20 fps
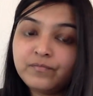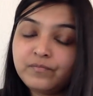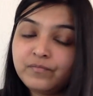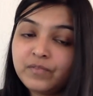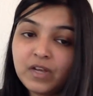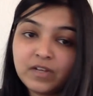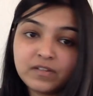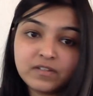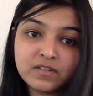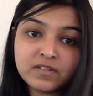
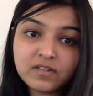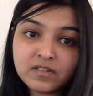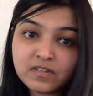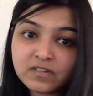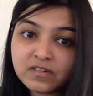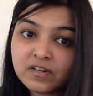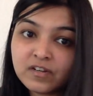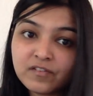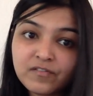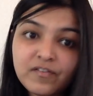
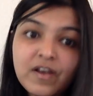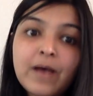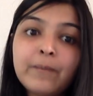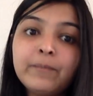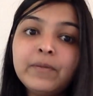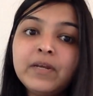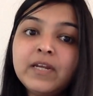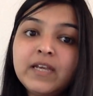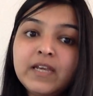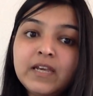narcissistic
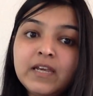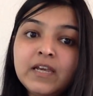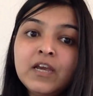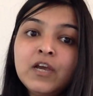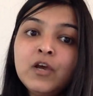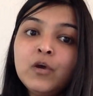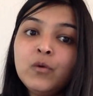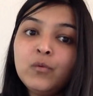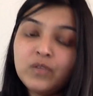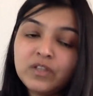family,
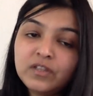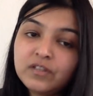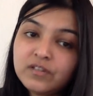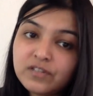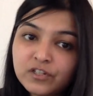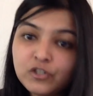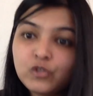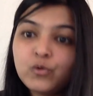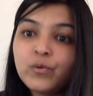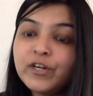with the
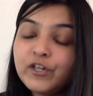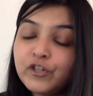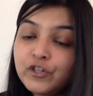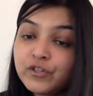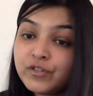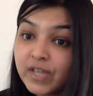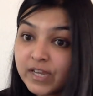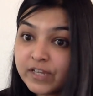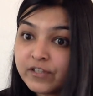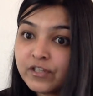
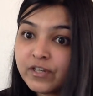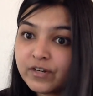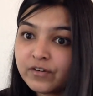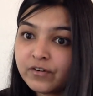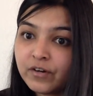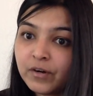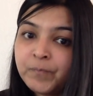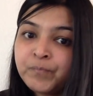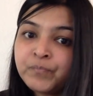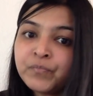situations,
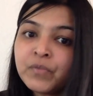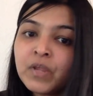etc.